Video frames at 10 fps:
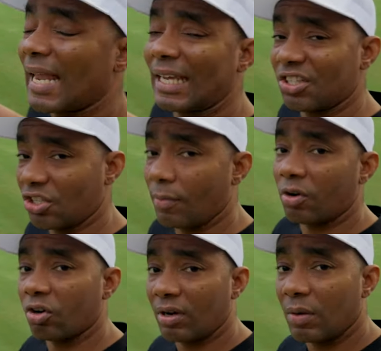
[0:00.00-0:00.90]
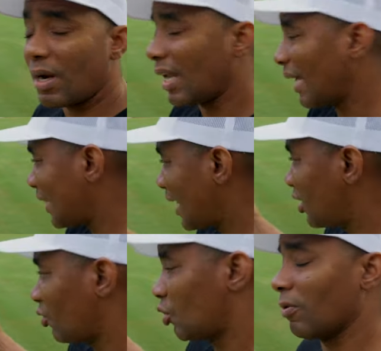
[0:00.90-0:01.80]
like summer green we're not like that
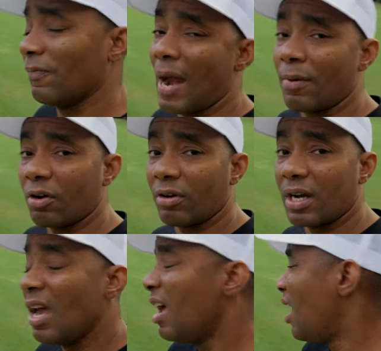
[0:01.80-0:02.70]
you know super vibrant green